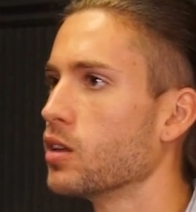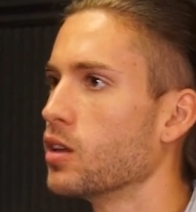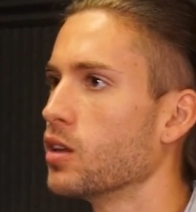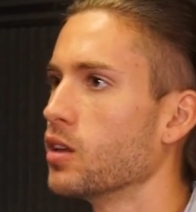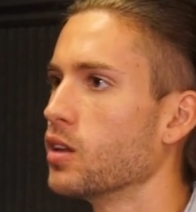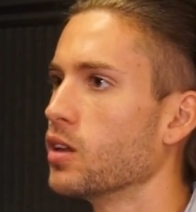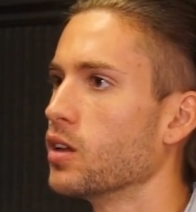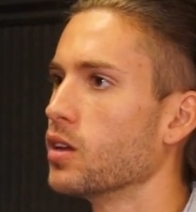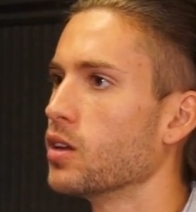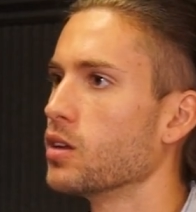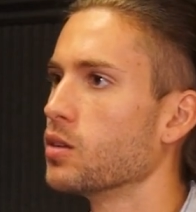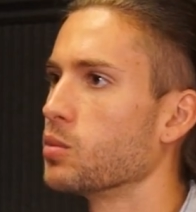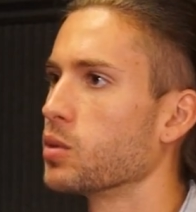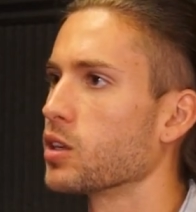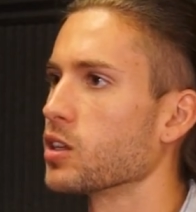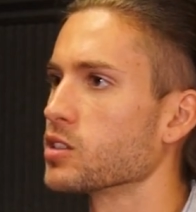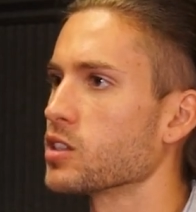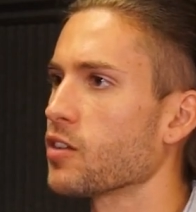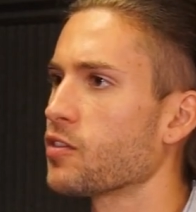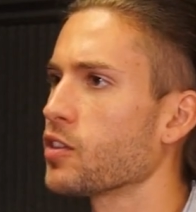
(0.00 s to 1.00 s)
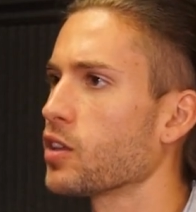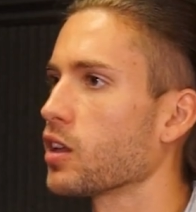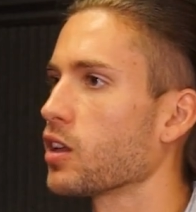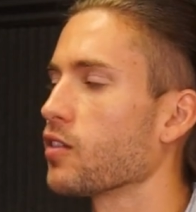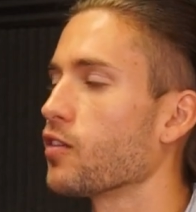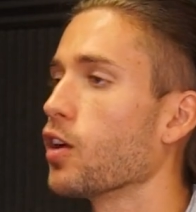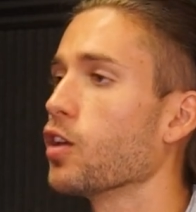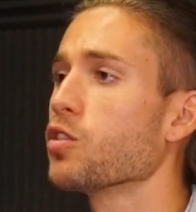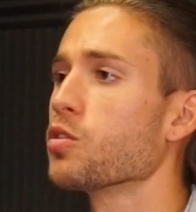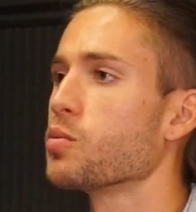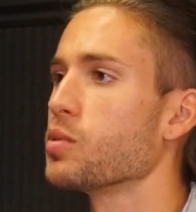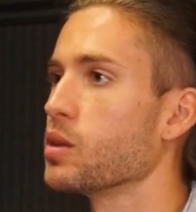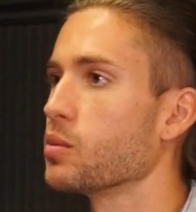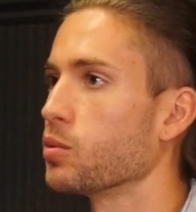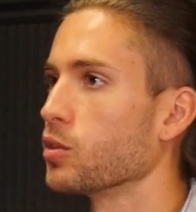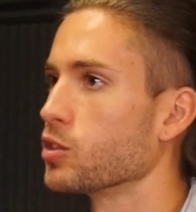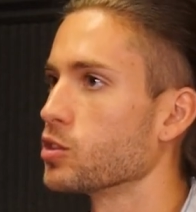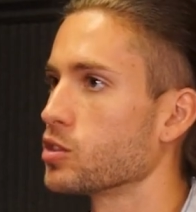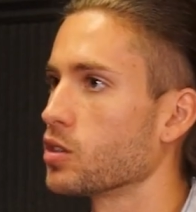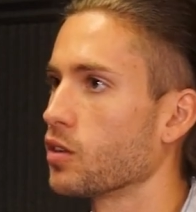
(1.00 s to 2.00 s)
Right. Because I feel like if other
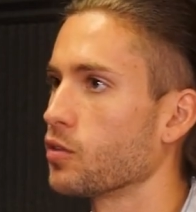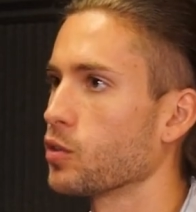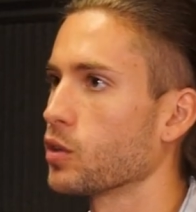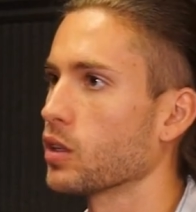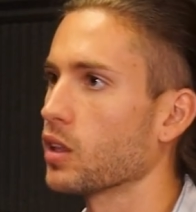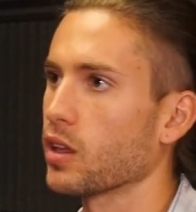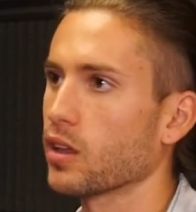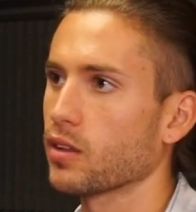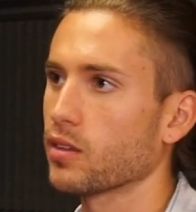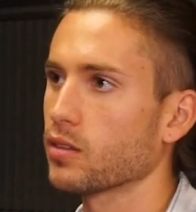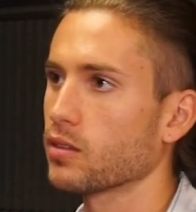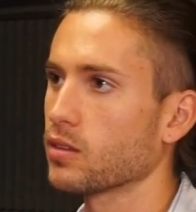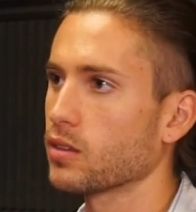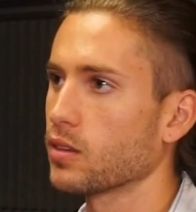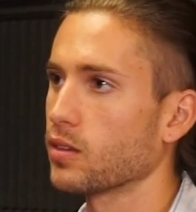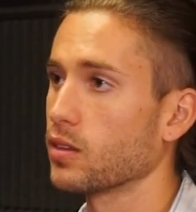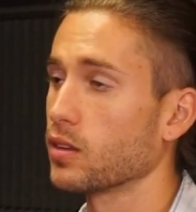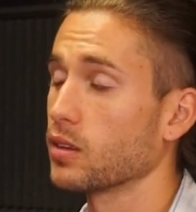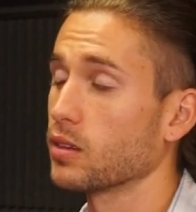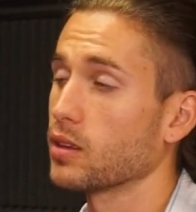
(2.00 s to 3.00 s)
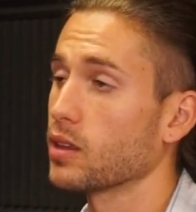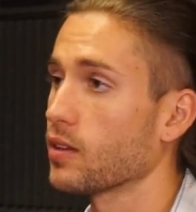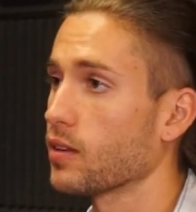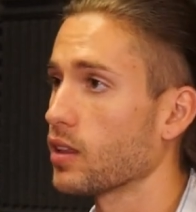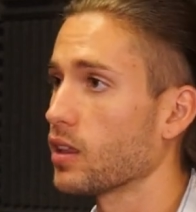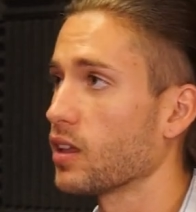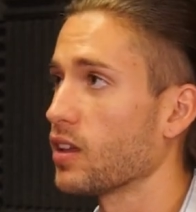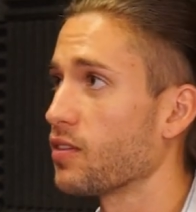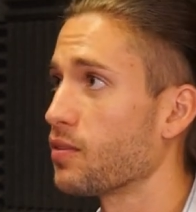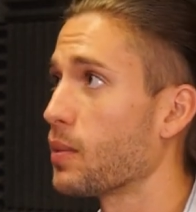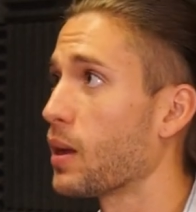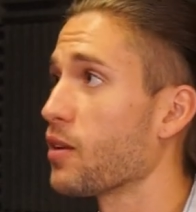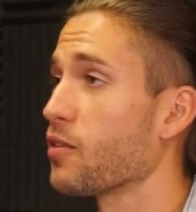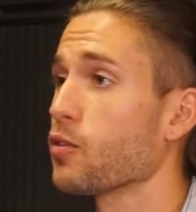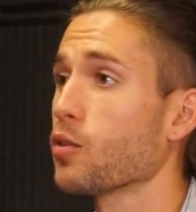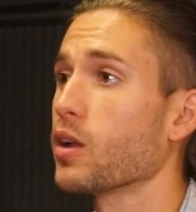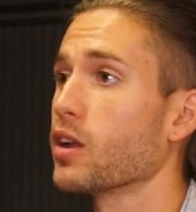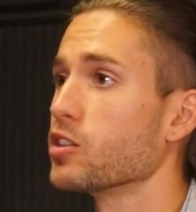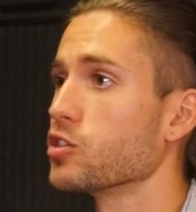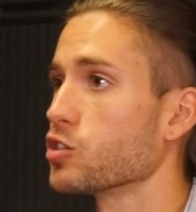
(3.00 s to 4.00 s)
people are suffering, like if my
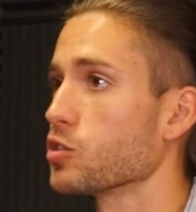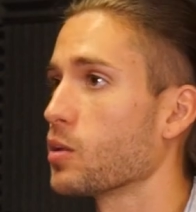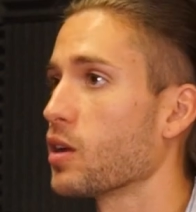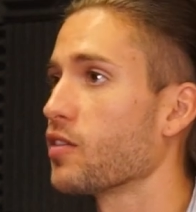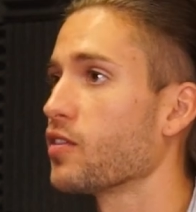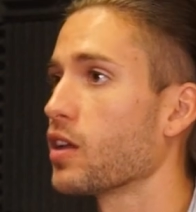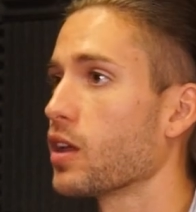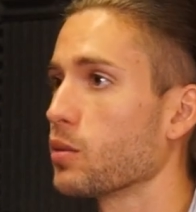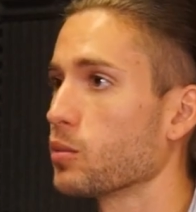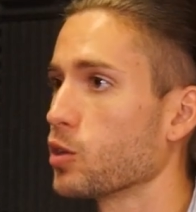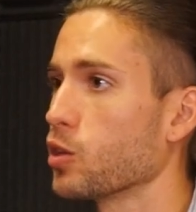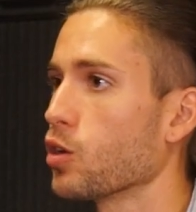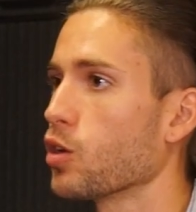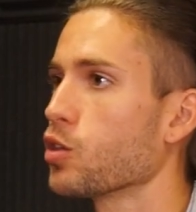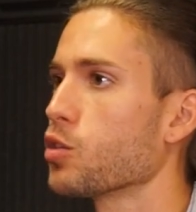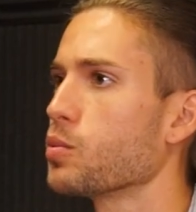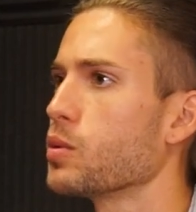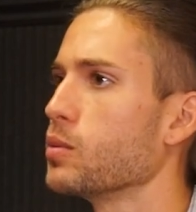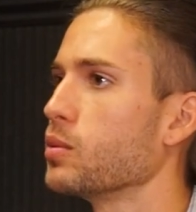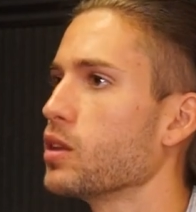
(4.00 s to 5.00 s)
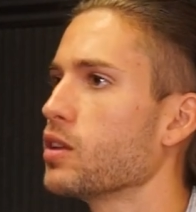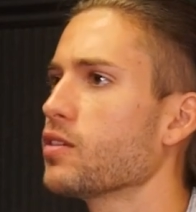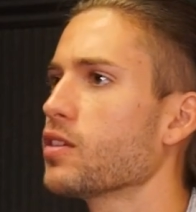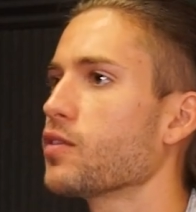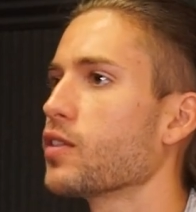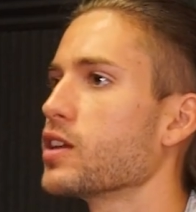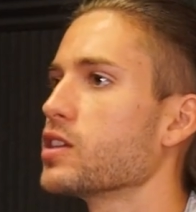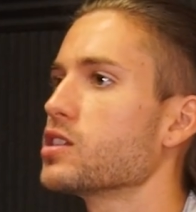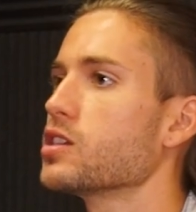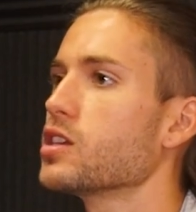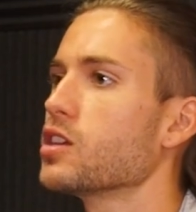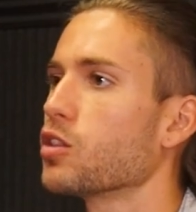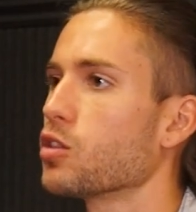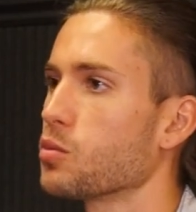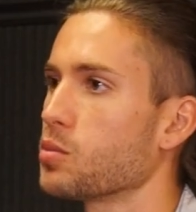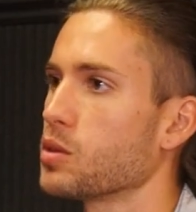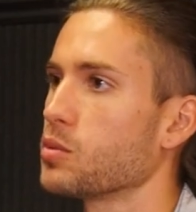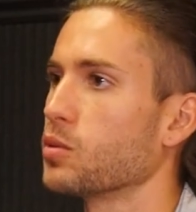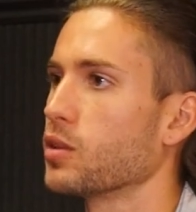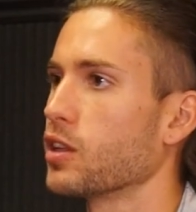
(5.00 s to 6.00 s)
friends or my family or other people, even if I see
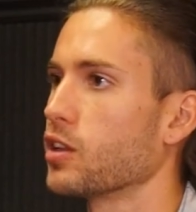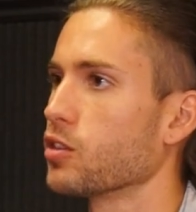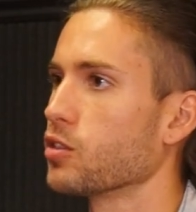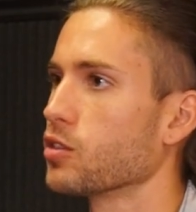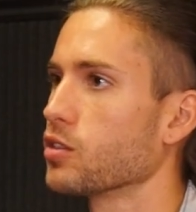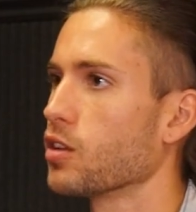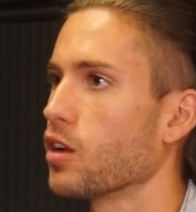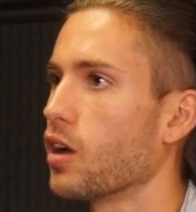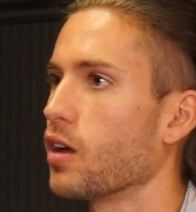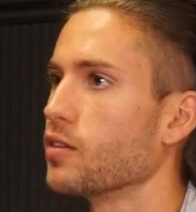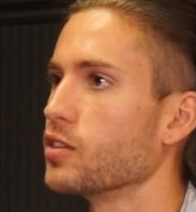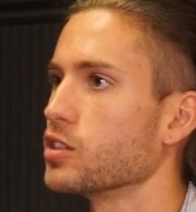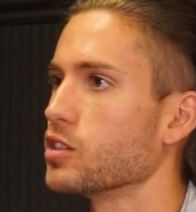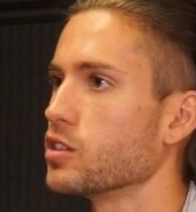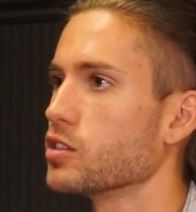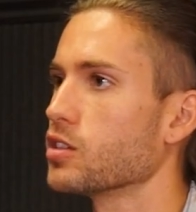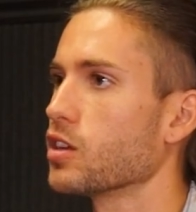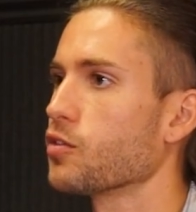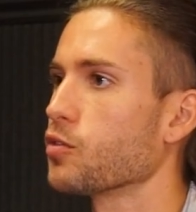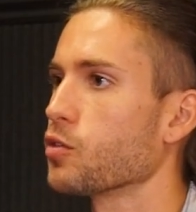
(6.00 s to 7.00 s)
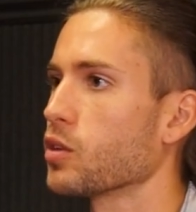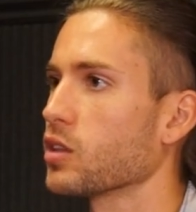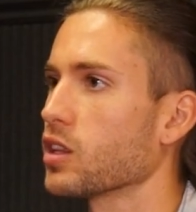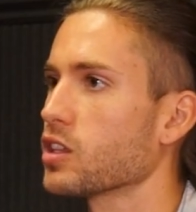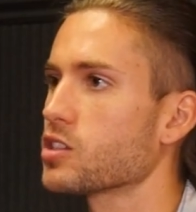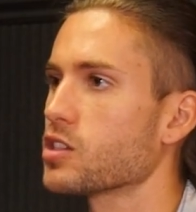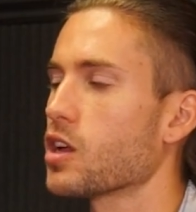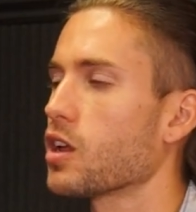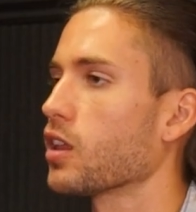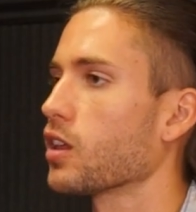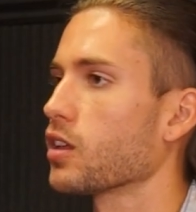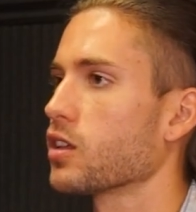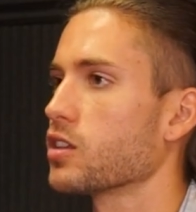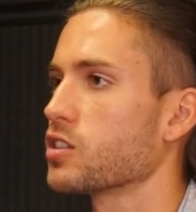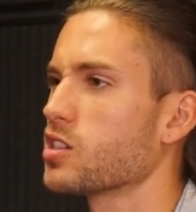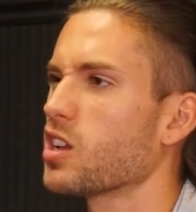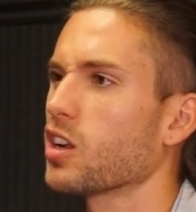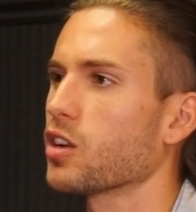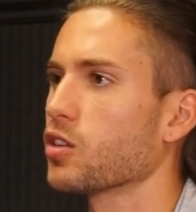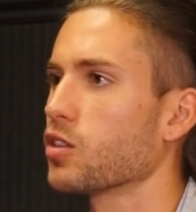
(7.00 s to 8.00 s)
other people that are obviously suffering, that's not like
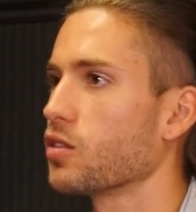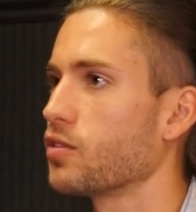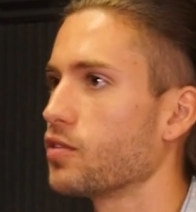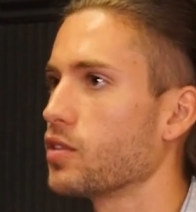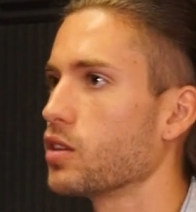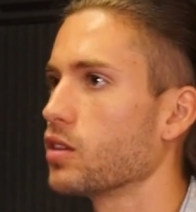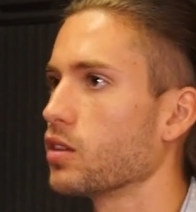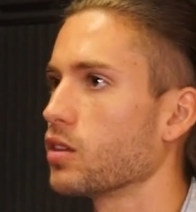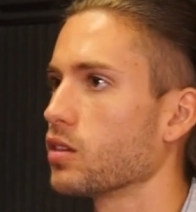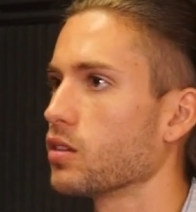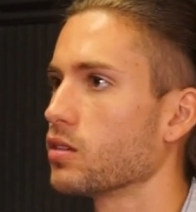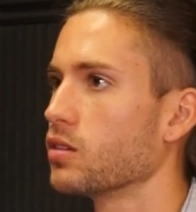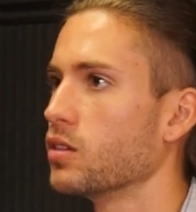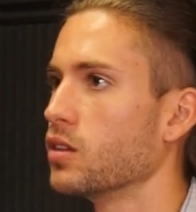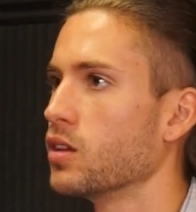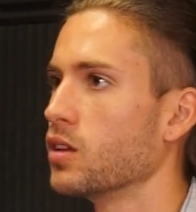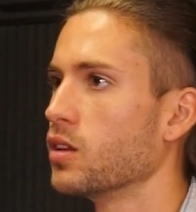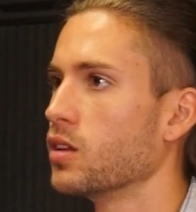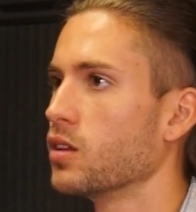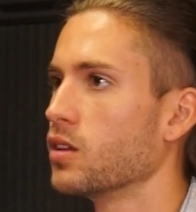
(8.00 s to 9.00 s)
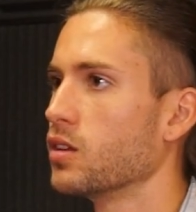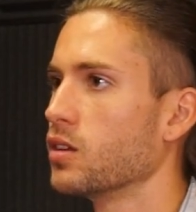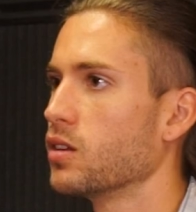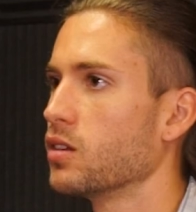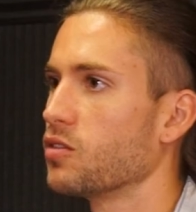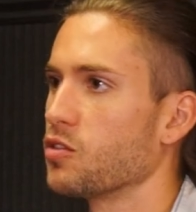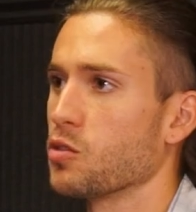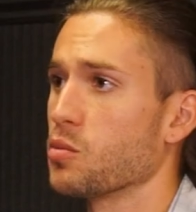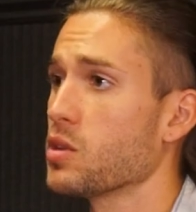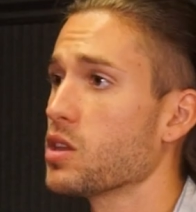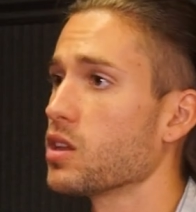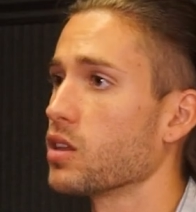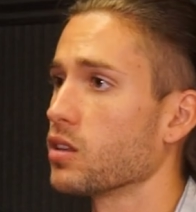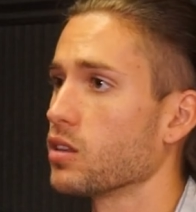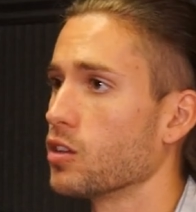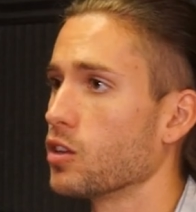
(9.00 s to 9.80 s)
it's not a good feeling for me.